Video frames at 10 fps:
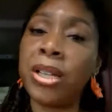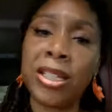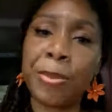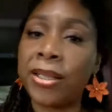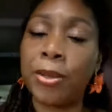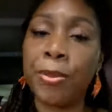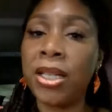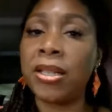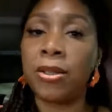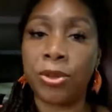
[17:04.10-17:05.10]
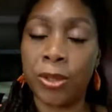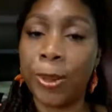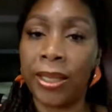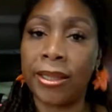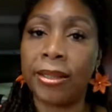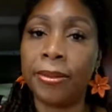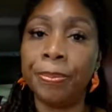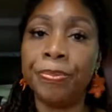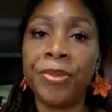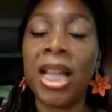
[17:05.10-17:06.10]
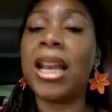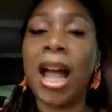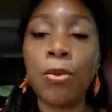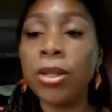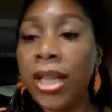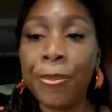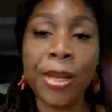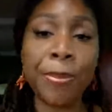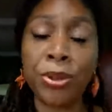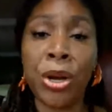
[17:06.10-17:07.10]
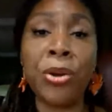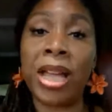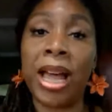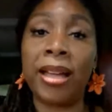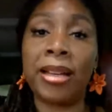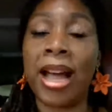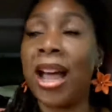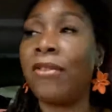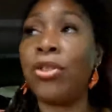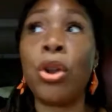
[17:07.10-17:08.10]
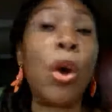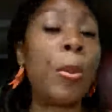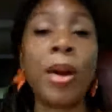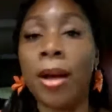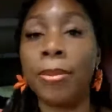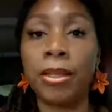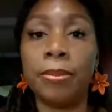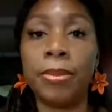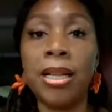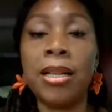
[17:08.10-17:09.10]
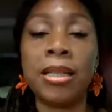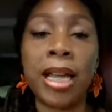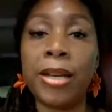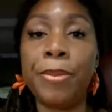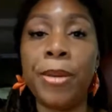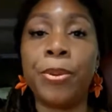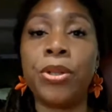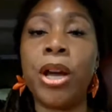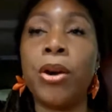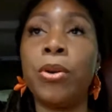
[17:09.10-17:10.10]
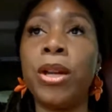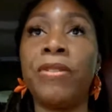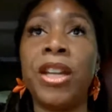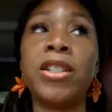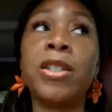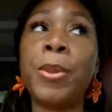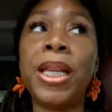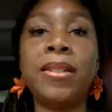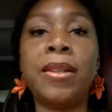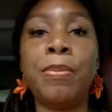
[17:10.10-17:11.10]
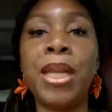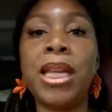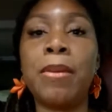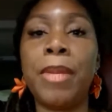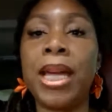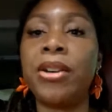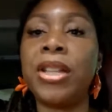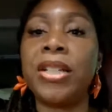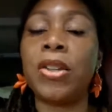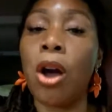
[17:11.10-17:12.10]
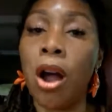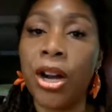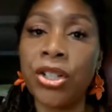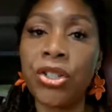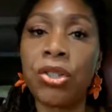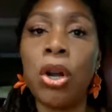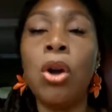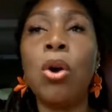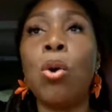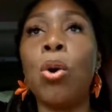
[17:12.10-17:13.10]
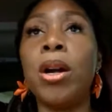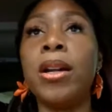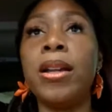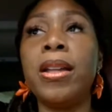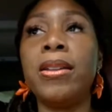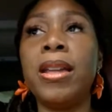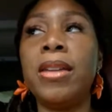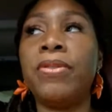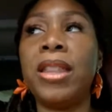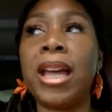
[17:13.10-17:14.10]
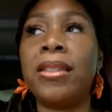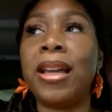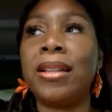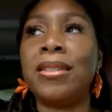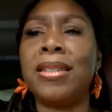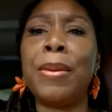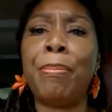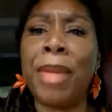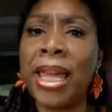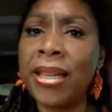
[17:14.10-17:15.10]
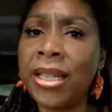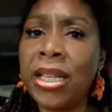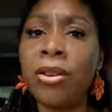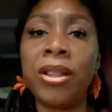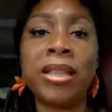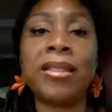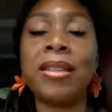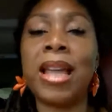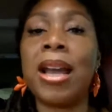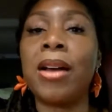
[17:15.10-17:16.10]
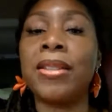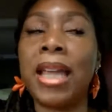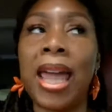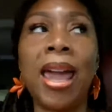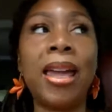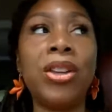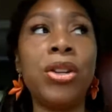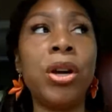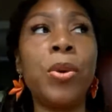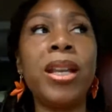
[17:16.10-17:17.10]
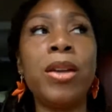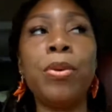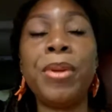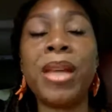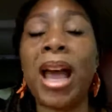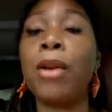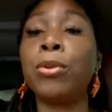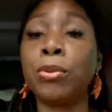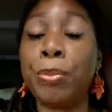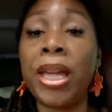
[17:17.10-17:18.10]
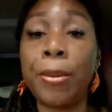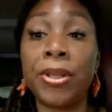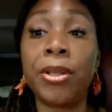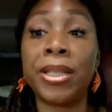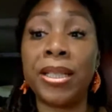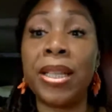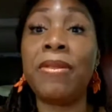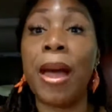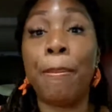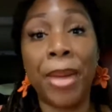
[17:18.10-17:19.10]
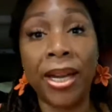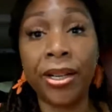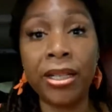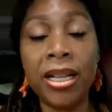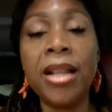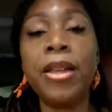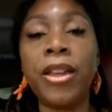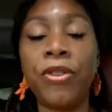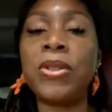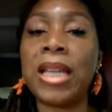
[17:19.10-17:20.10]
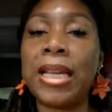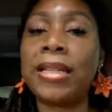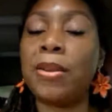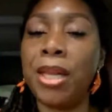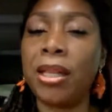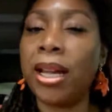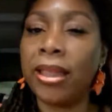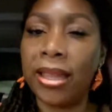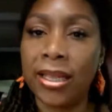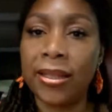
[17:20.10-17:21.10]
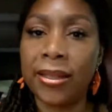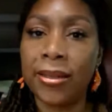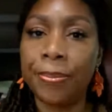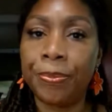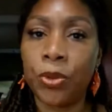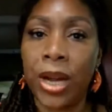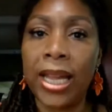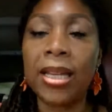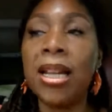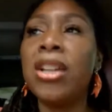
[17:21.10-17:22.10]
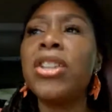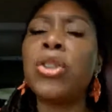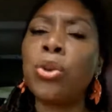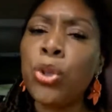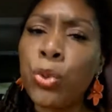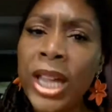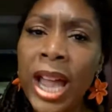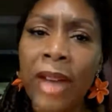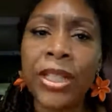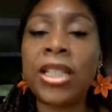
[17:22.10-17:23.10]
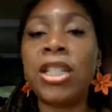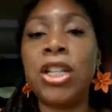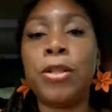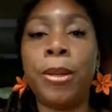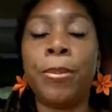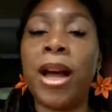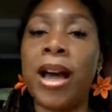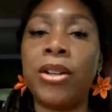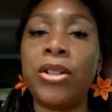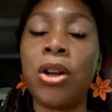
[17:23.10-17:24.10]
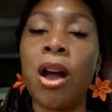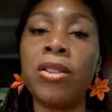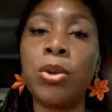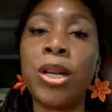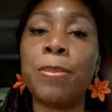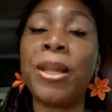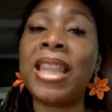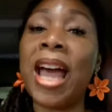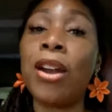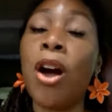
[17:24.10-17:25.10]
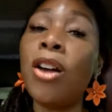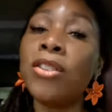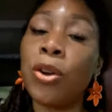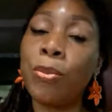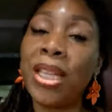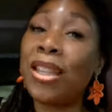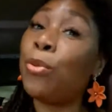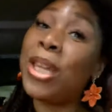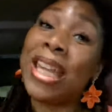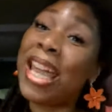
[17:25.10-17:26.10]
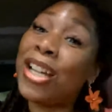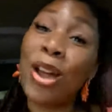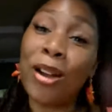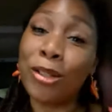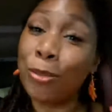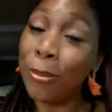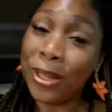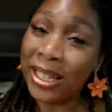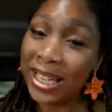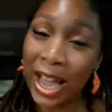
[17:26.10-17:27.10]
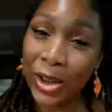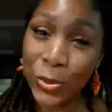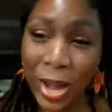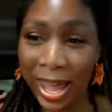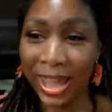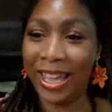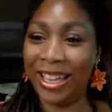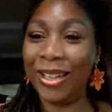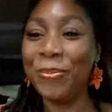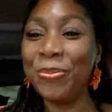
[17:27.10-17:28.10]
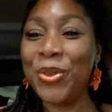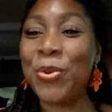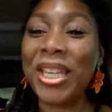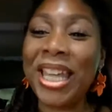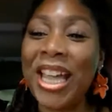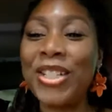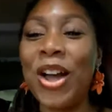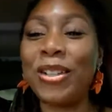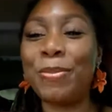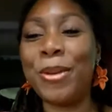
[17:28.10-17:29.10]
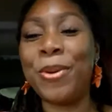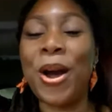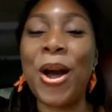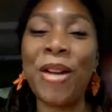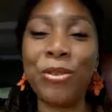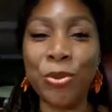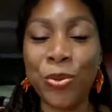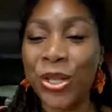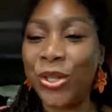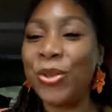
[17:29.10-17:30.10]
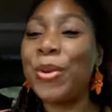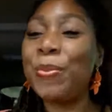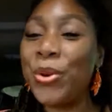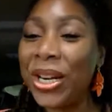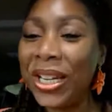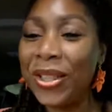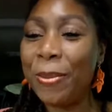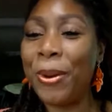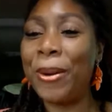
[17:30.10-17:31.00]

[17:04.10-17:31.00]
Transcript: expect to be disrespected. And I will let people know that. I have no problem letting people know if they're speaking to me in a manner that's harsh, or if that's demanding or this and that. I'll say, hey, you know what? I will be able to receive that better if you say it to me like this. Right. So we have to teach people how to talk to us, but that also means that we can't talk to people any kind of way. We can't talk to people however we want to. Good morning, the